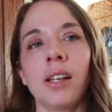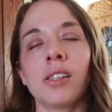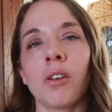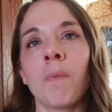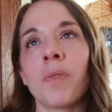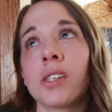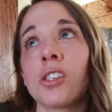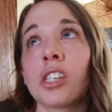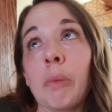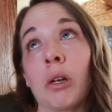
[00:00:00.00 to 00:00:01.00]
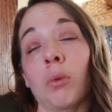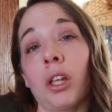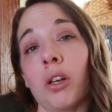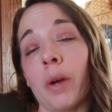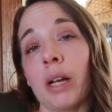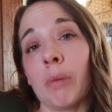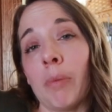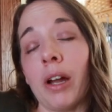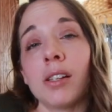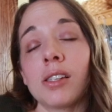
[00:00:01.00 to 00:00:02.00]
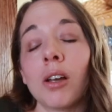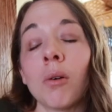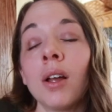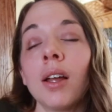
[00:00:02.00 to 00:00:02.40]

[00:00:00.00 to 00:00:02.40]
And so this has just been a really good way to prepare it. So